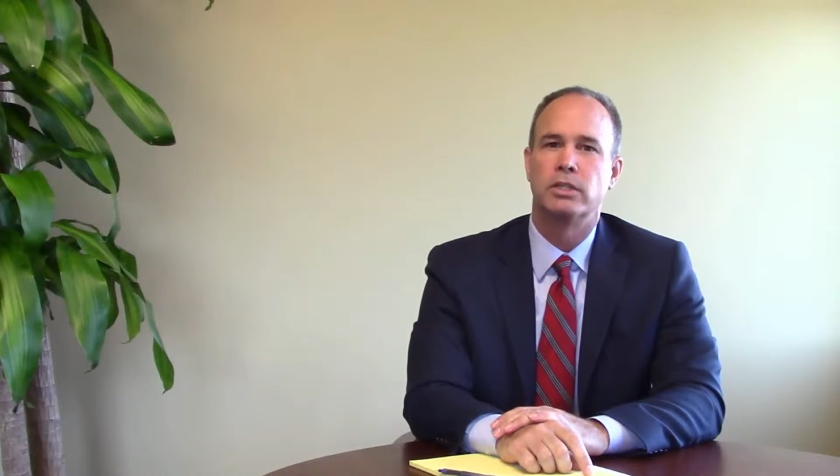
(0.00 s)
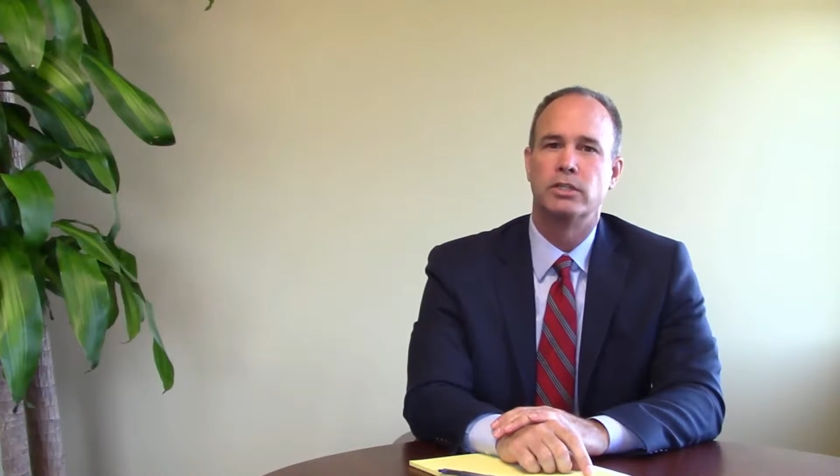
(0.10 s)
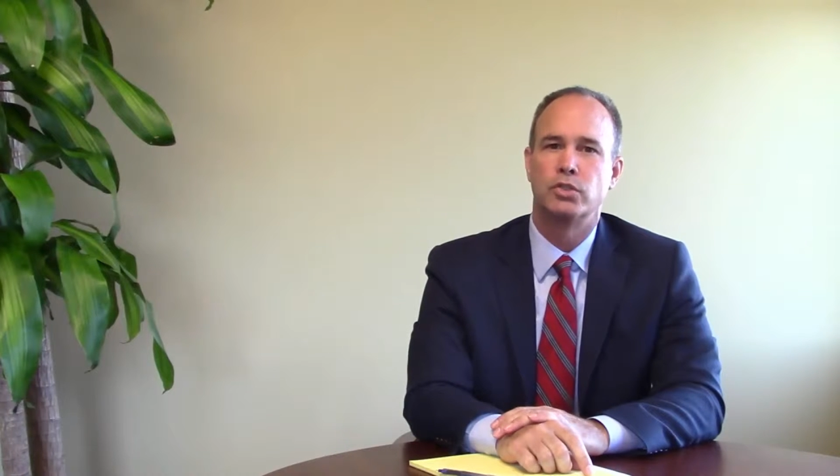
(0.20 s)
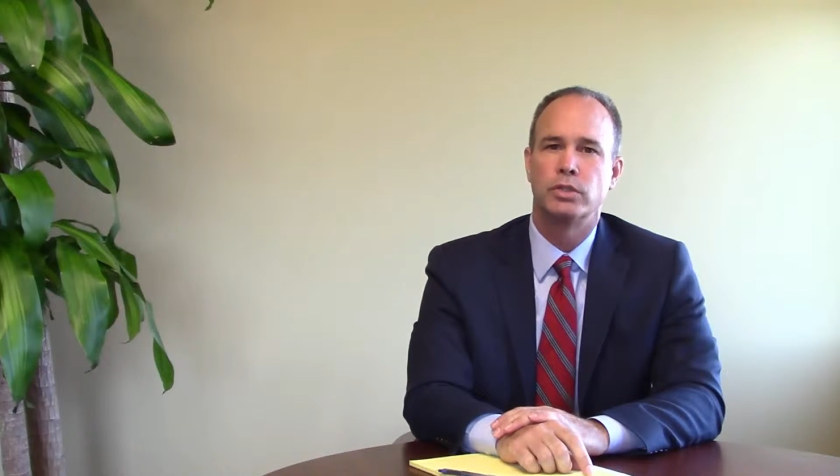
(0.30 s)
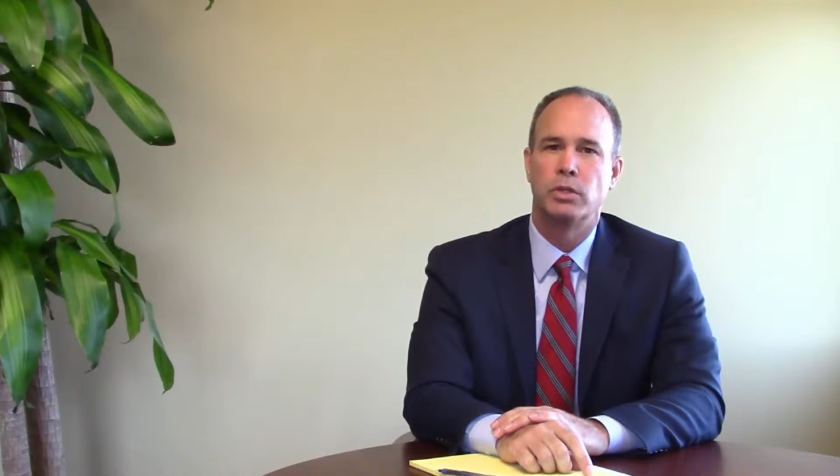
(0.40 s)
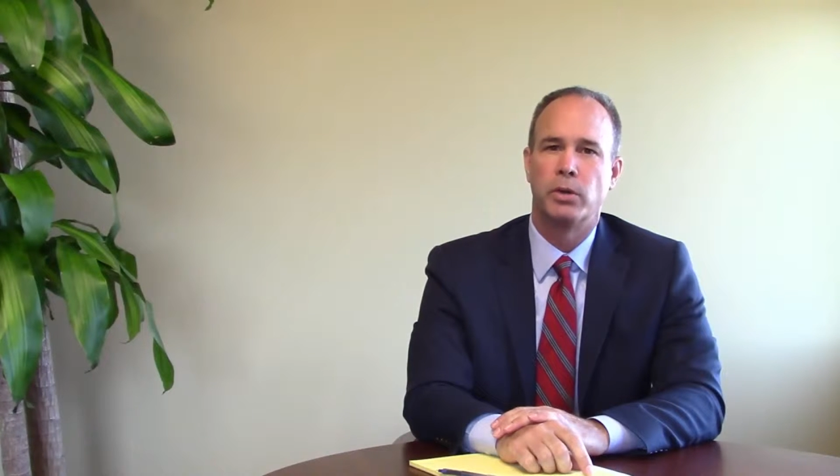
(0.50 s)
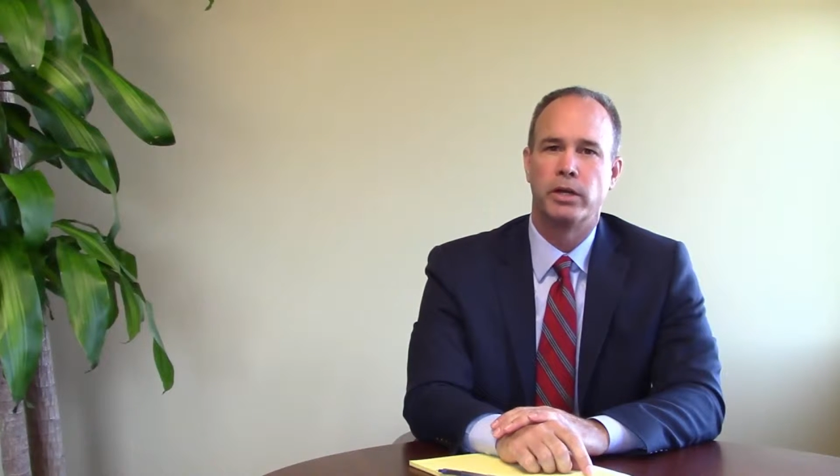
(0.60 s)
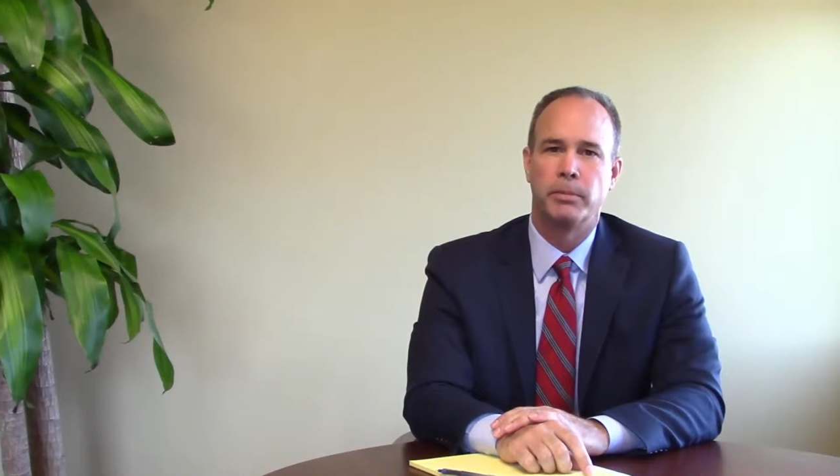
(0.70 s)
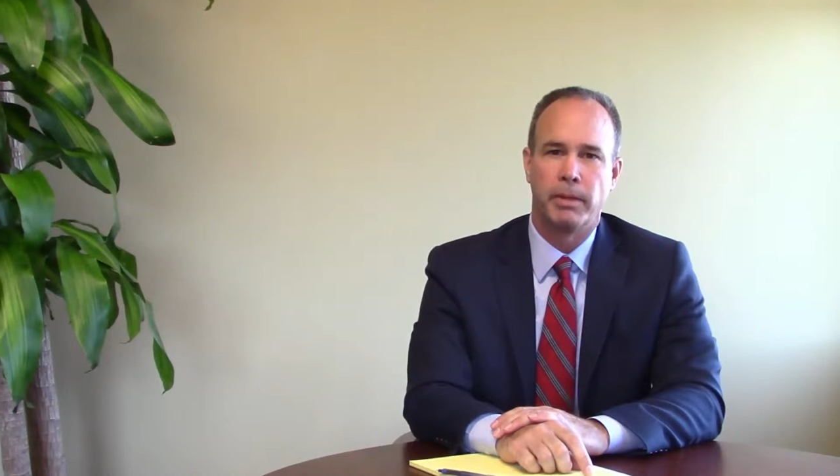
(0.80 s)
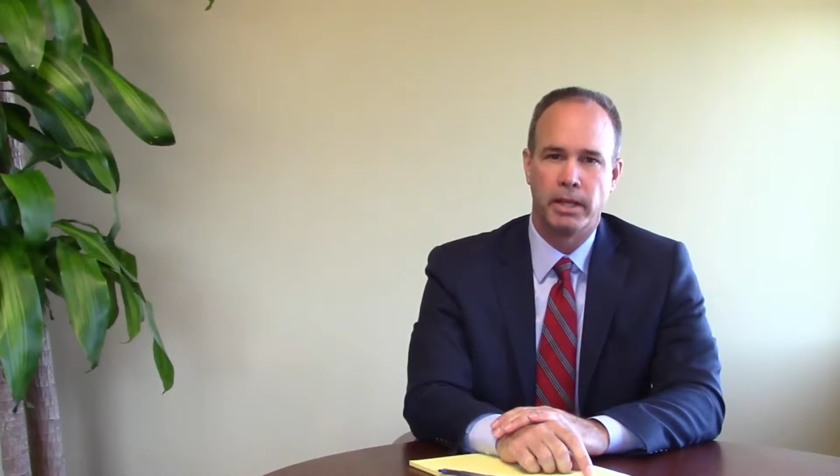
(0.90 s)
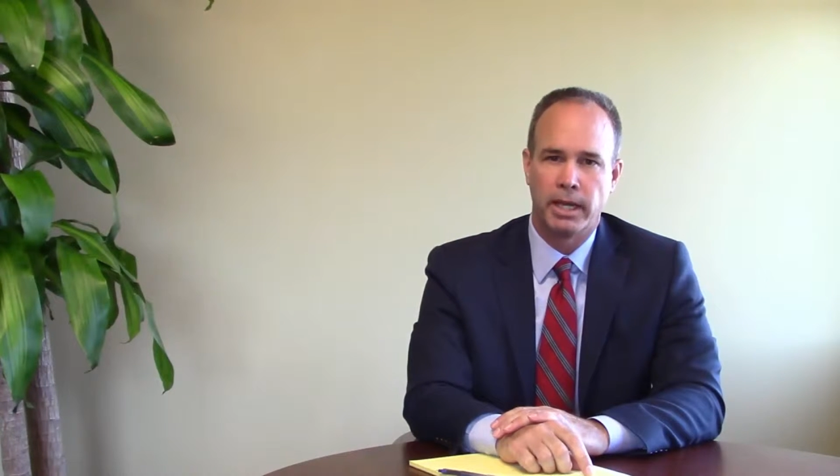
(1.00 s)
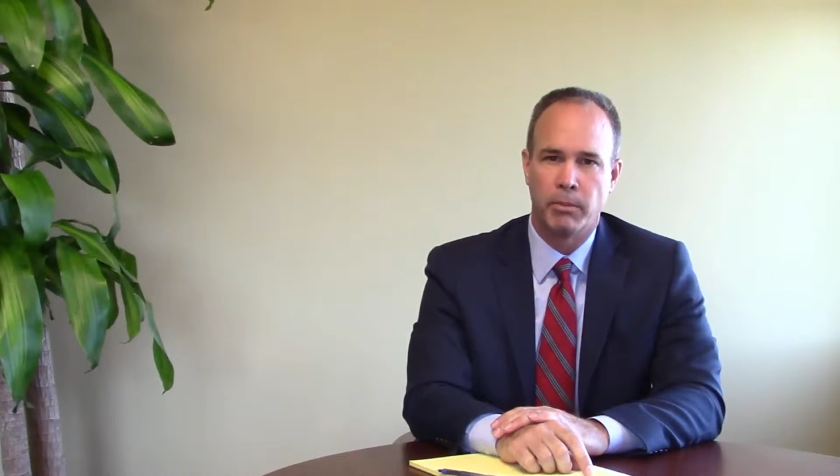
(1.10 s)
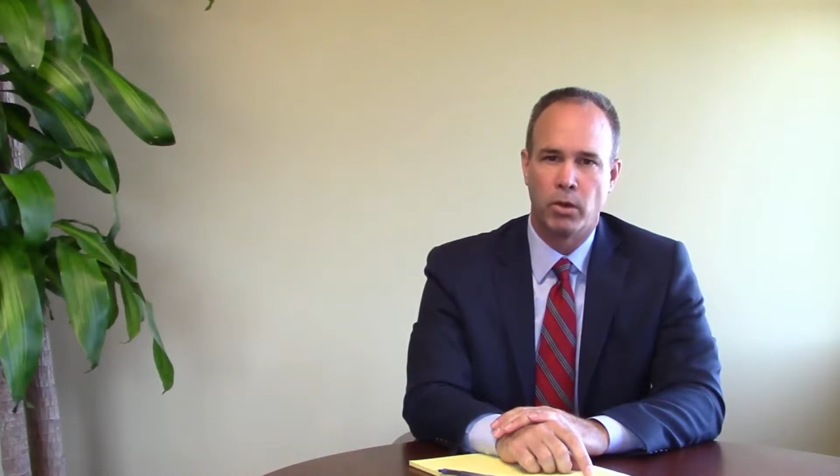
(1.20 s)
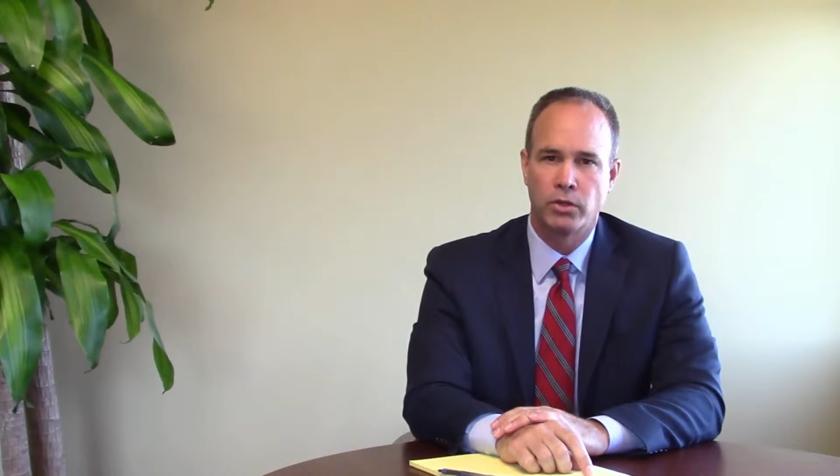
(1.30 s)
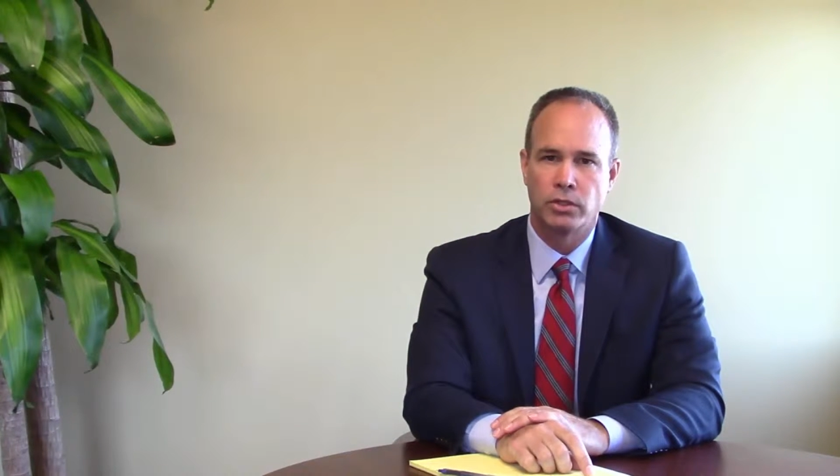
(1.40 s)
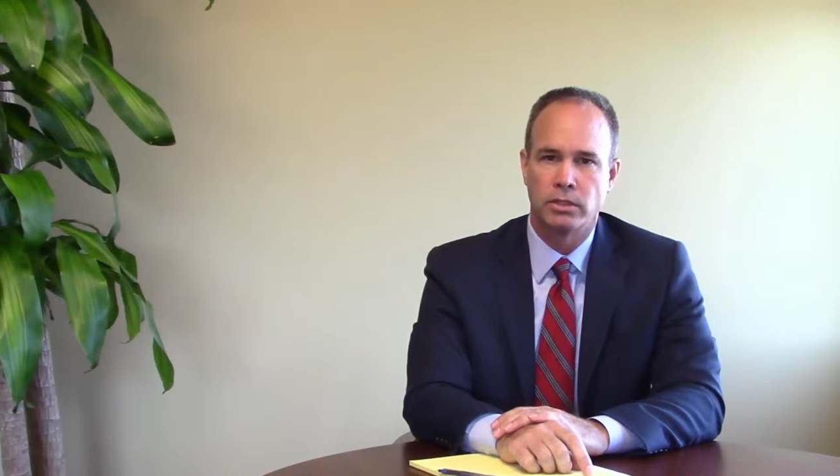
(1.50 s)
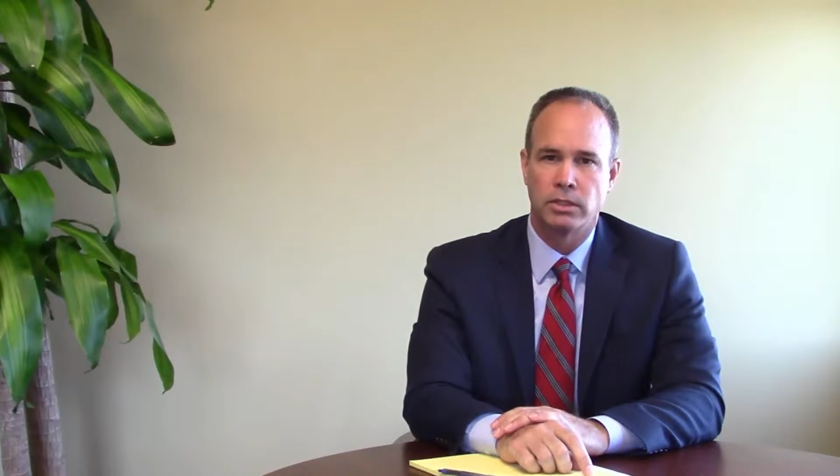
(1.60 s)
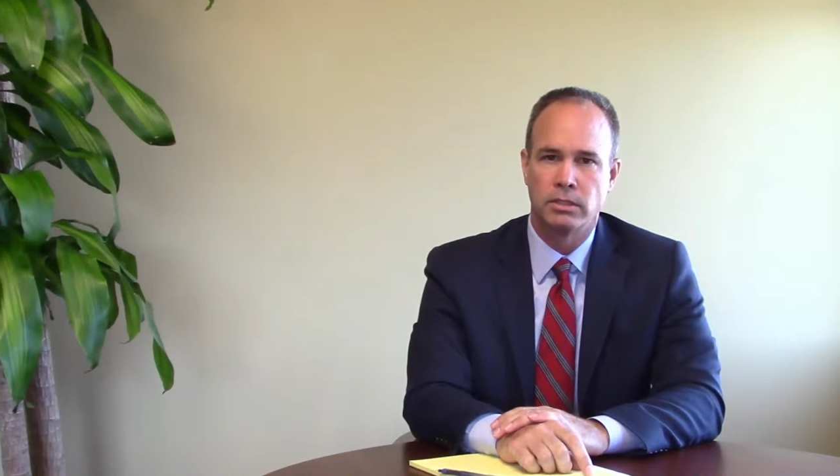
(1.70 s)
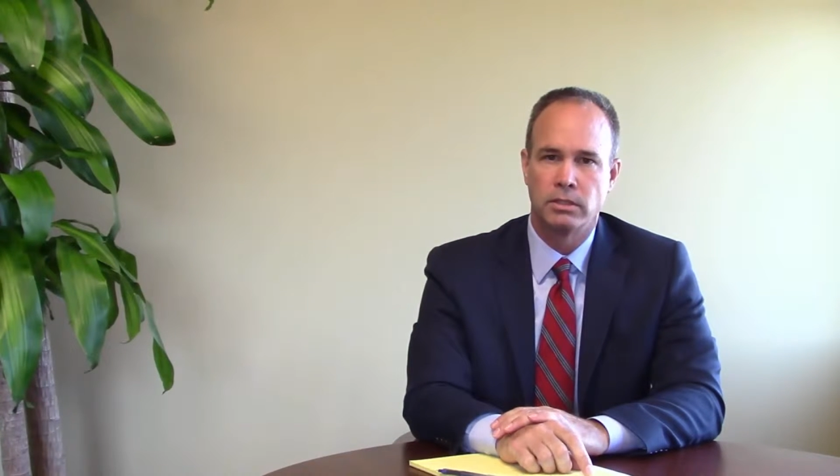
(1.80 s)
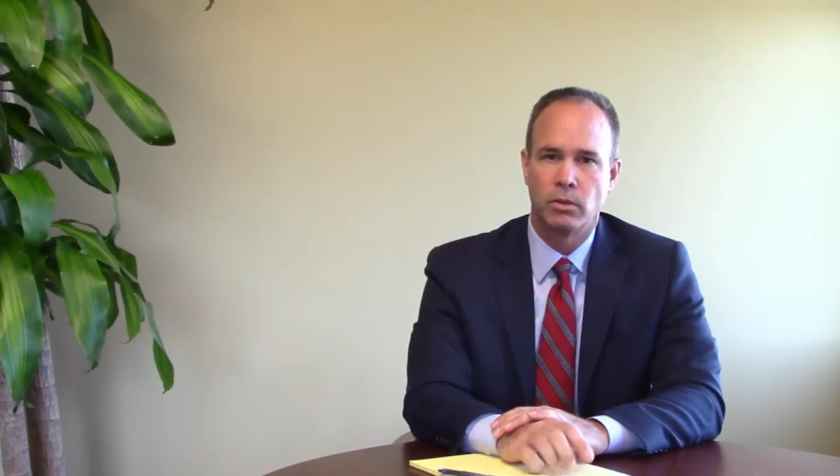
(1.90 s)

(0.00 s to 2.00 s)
injury lawyer in Bellingham, Washington.